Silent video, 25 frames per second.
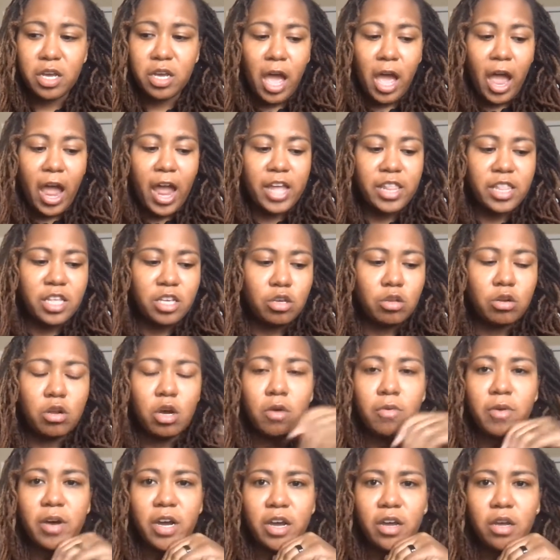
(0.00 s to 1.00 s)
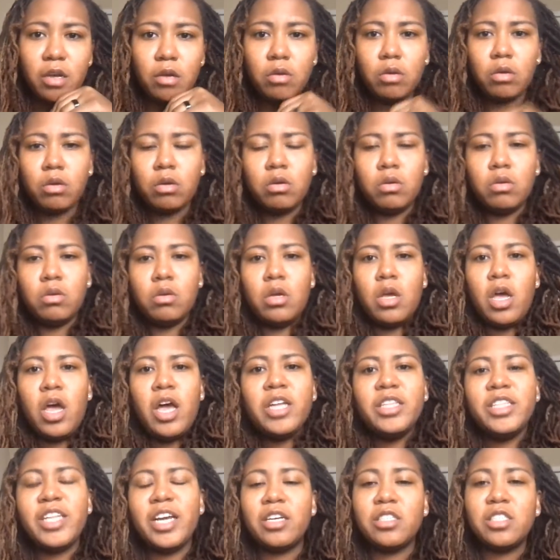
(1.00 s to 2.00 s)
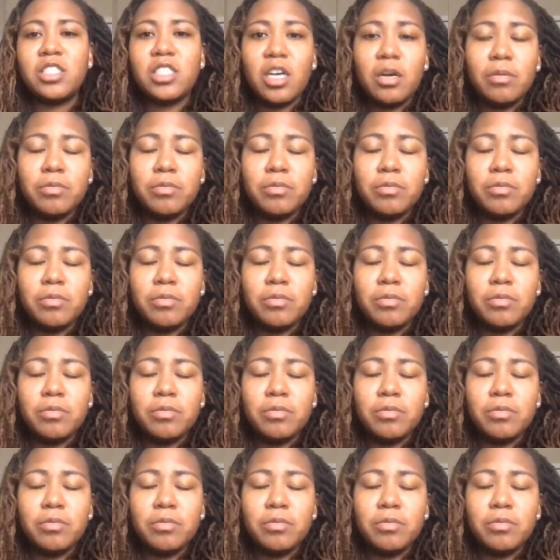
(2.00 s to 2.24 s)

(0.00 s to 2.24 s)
And then, you know what? There's some